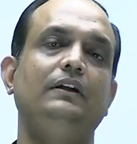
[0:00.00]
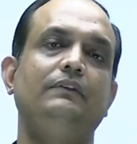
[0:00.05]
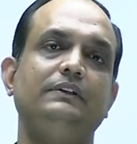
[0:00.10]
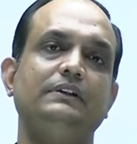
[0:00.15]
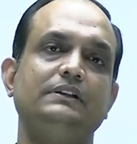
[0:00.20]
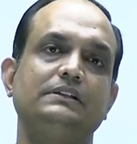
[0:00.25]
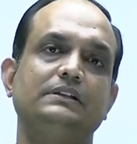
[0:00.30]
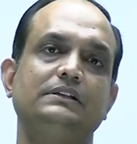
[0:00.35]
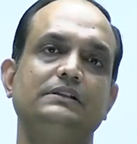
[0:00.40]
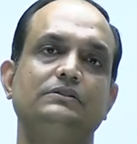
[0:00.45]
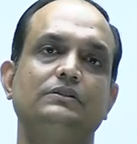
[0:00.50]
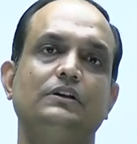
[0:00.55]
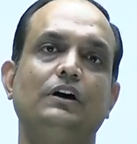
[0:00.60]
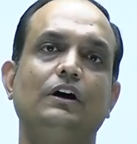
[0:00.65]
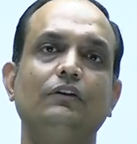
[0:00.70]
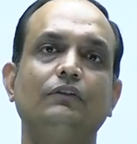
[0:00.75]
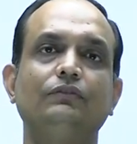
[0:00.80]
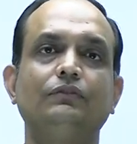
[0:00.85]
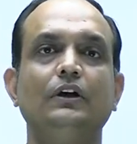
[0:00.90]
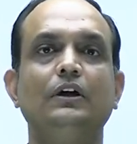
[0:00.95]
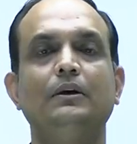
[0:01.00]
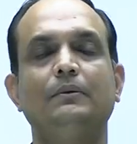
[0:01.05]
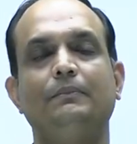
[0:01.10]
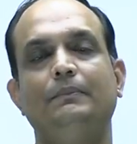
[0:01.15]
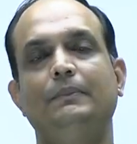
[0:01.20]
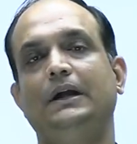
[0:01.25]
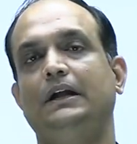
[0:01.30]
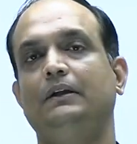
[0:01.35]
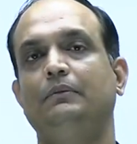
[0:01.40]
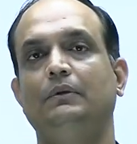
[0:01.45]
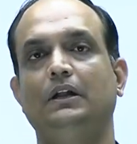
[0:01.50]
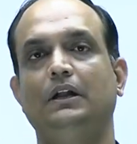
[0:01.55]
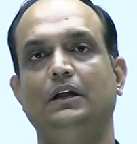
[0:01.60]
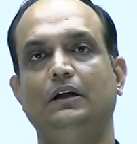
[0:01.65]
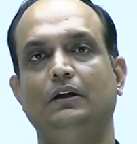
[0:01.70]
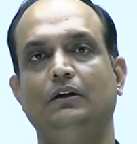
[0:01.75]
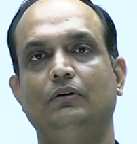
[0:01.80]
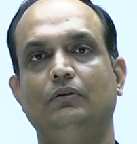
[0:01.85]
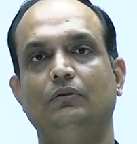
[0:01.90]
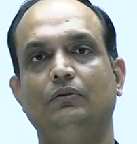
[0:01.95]
divisions of
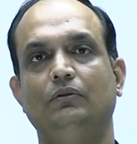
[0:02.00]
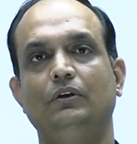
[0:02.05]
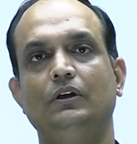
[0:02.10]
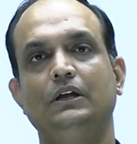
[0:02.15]
mandibular nerve.